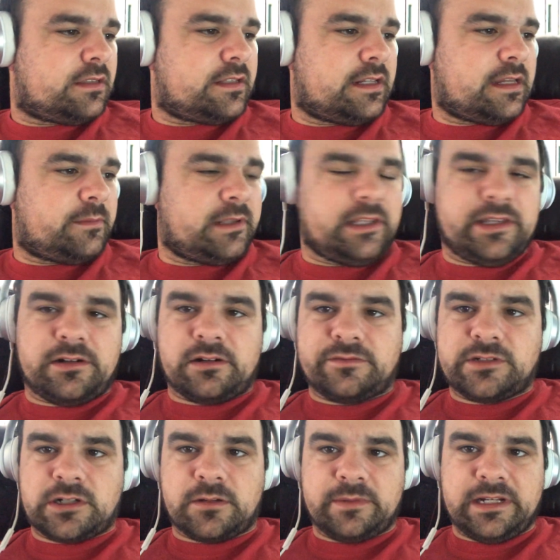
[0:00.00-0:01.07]
name of the leader of
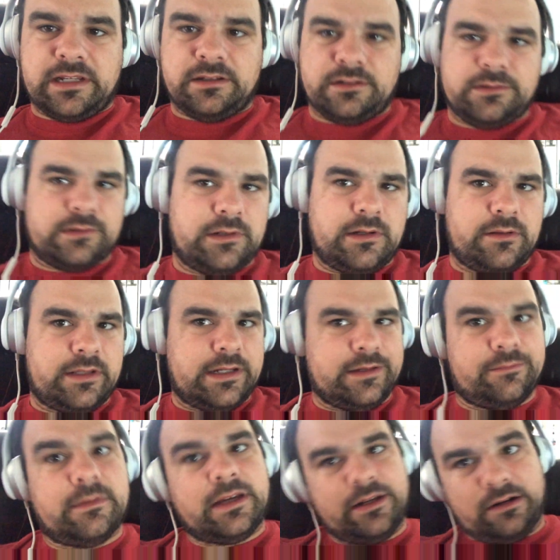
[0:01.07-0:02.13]
Germany, you should know that,
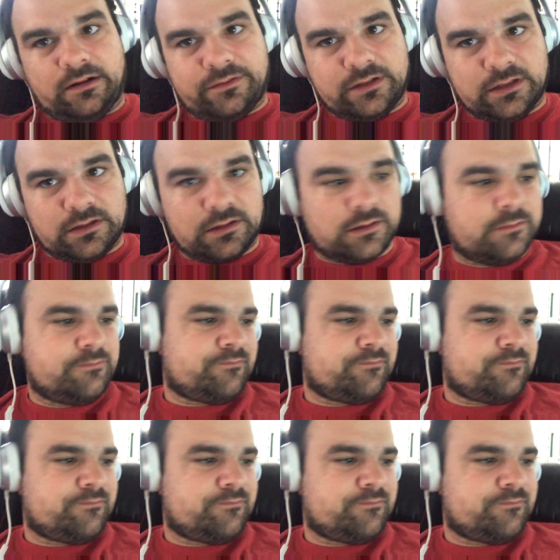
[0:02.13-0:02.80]
Adolf Hitler.